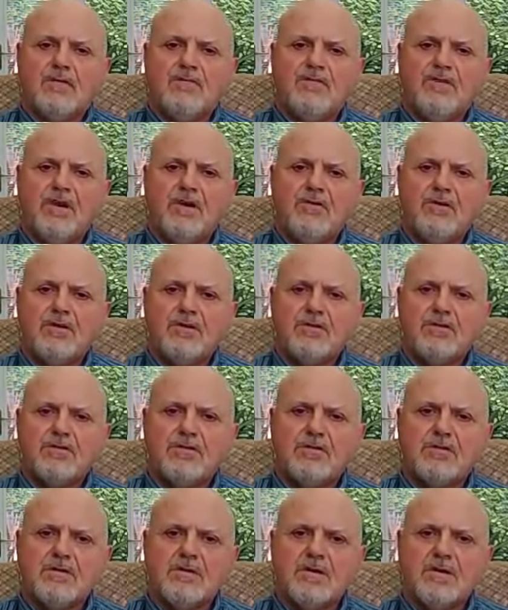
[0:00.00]

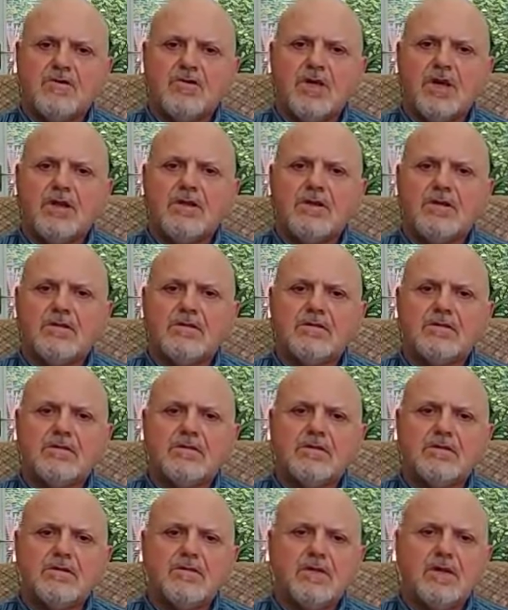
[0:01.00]
various agendas,
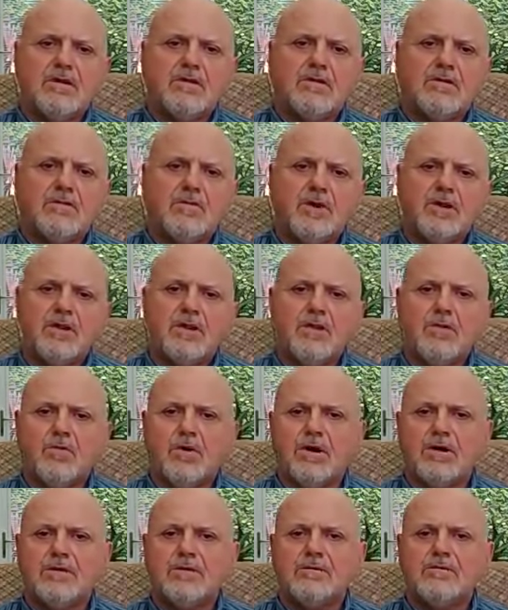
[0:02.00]
Agenda
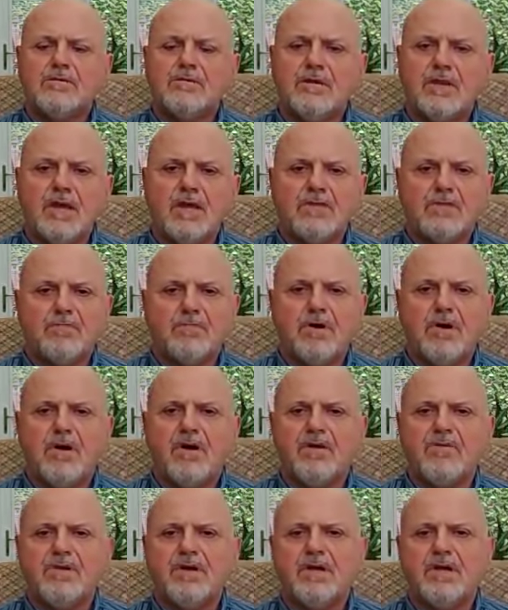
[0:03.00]
21, that's
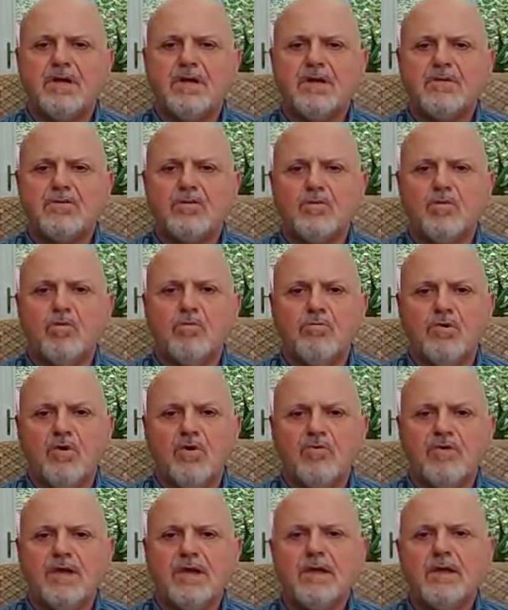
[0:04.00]
part of it. It's all
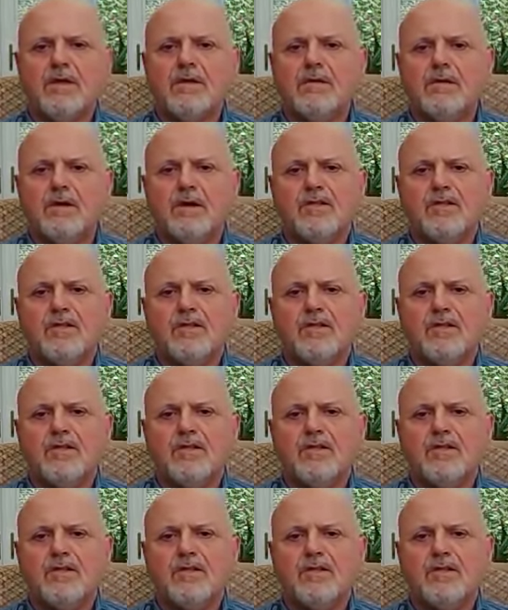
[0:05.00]
moving.